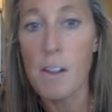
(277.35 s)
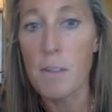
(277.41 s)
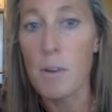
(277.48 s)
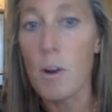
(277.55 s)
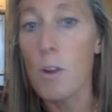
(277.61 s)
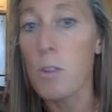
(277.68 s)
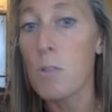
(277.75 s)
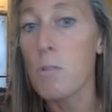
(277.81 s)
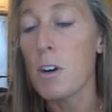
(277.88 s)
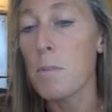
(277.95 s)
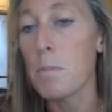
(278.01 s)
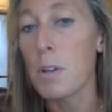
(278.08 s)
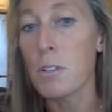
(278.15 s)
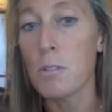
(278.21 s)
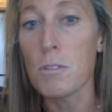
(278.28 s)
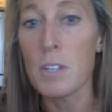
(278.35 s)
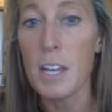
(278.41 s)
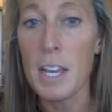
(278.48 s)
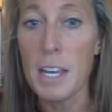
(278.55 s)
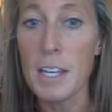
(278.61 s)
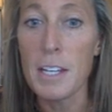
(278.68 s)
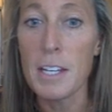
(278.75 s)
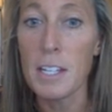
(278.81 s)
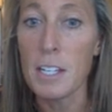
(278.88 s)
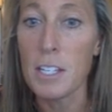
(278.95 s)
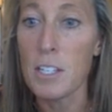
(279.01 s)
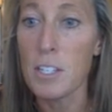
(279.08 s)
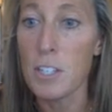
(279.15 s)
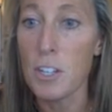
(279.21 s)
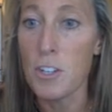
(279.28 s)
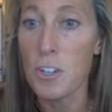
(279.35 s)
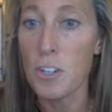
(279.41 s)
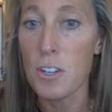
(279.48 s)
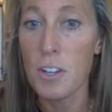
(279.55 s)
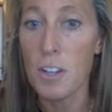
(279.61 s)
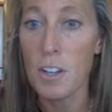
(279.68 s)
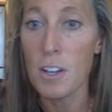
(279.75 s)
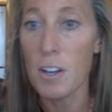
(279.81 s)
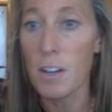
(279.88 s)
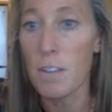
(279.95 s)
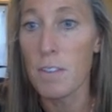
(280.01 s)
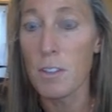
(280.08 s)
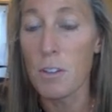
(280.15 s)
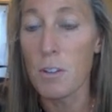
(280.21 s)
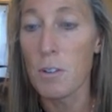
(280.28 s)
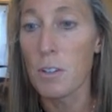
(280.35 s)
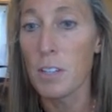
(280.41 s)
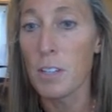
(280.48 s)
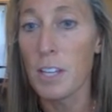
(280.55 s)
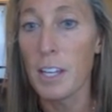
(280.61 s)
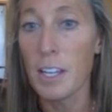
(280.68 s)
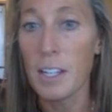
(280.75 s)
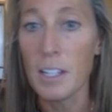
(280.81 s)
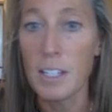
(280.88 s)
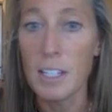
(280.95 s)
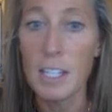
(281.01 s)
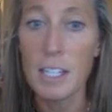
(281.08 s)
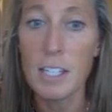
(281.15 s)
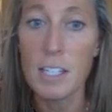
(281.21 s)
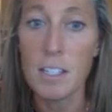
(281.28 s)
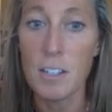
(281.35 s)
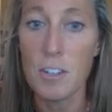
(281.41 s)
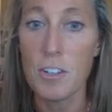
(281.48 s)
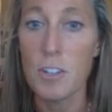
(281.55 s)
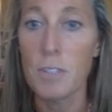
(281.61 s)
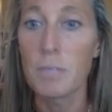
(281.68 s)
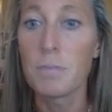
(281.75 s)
All the quad muscles aid in extension of the lower leg, knee extension.